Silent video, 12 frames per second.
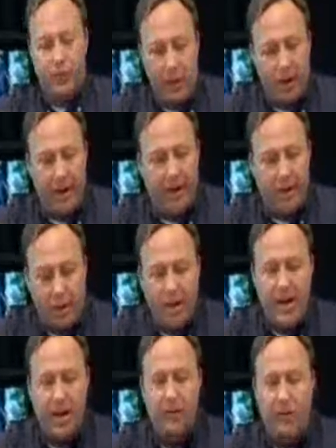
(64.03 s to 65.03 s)
joining us. I want
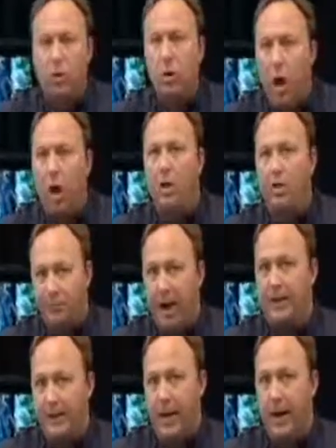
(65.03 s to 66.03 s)
to take a few calls
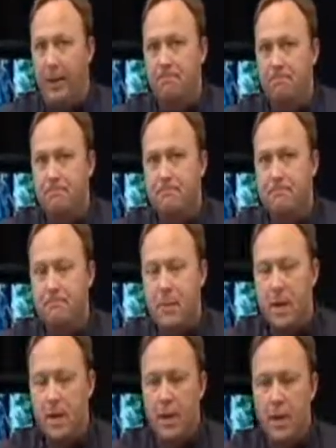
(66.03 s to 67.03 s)
right now,
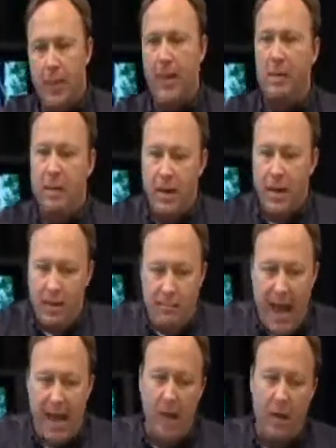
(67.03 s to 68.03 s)
and then I'm going to get
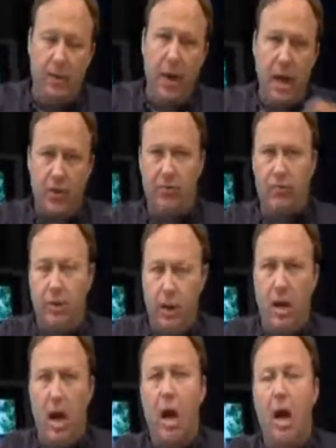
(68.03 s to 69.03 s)
back into the
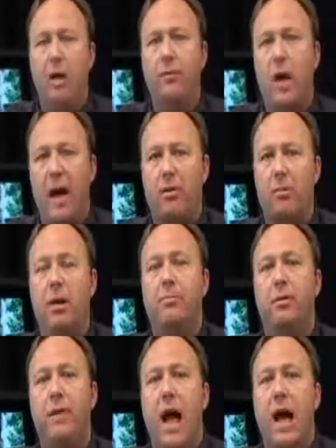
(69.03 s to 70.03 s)
history of government
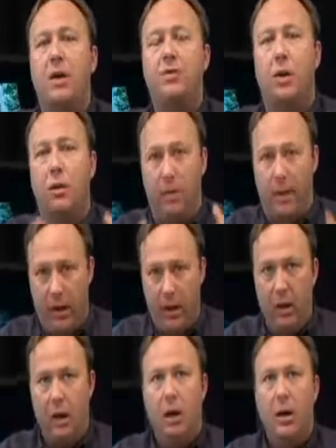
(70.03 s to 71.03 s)
provocateuring.
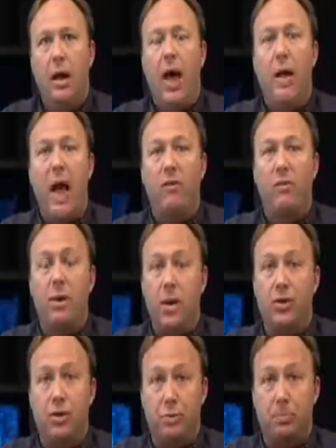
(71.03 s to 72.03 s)
How the government
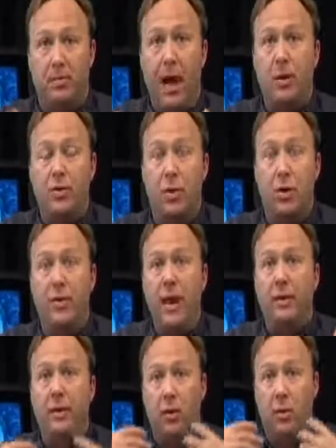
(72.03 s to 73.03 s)
doesn't just provocateur,
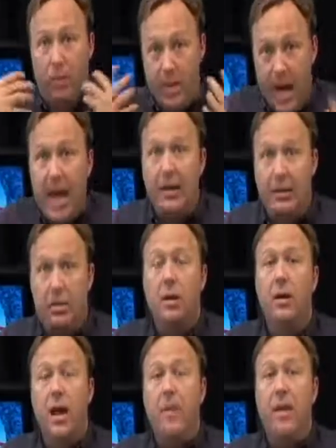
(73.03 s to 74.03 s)
they create
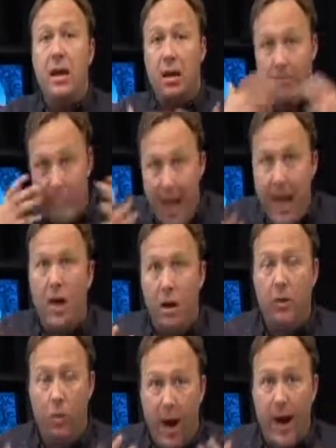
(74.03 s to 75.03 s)
and they
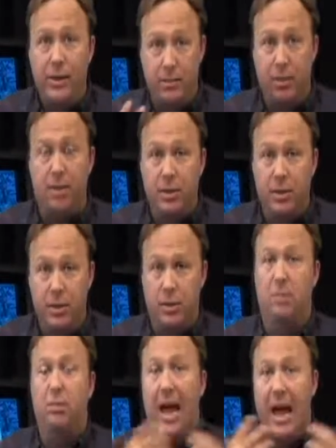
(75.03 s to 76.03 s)
command the white
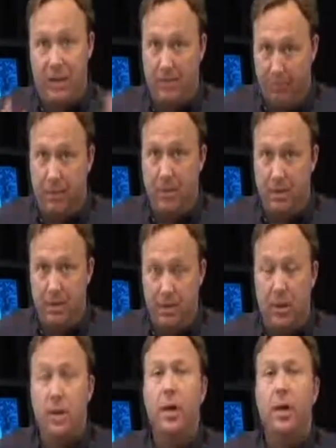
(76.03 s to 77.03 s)
supremacists, the black supremacists,